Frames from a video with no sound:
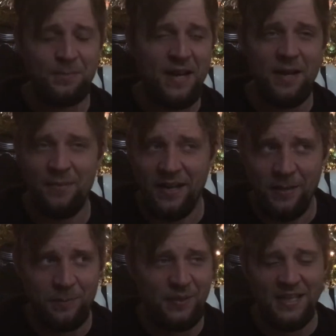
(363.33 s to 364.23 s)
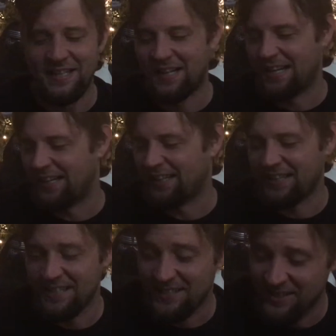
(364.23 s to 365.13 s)
Batman, but
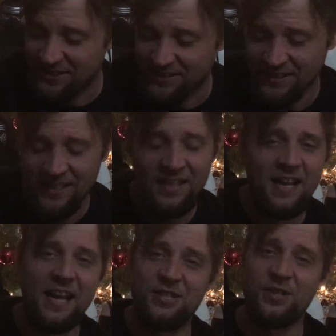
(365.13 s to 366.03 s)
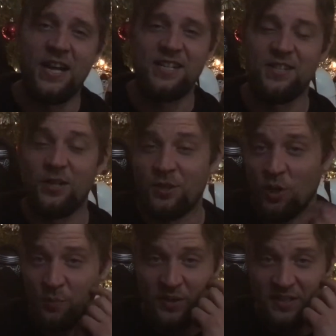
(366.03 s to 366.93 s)
this is, as you guys all
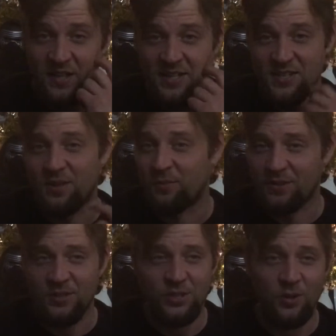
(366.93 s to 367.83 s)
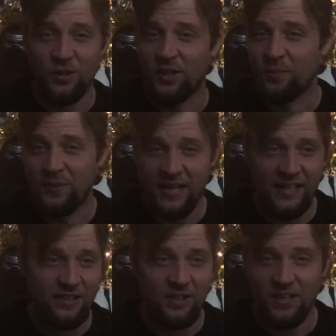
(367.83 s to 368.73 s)
know, pretty awesome with the Joker,
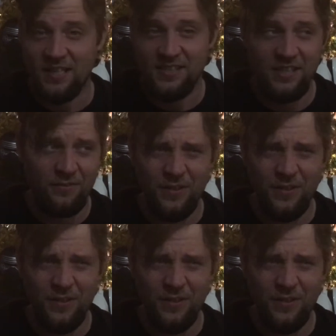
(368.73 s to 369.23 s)
Bane, all that stuff.